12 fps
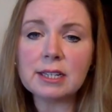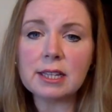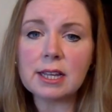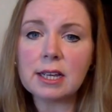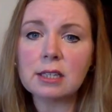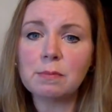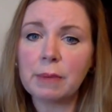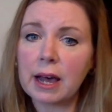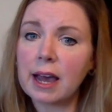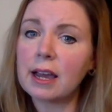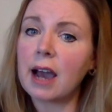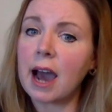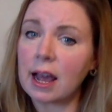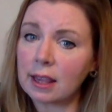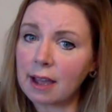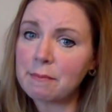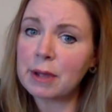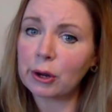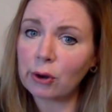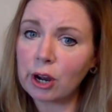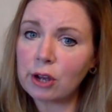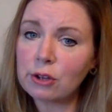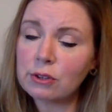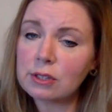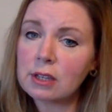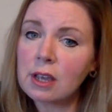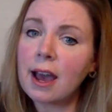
into this, but I love my crows.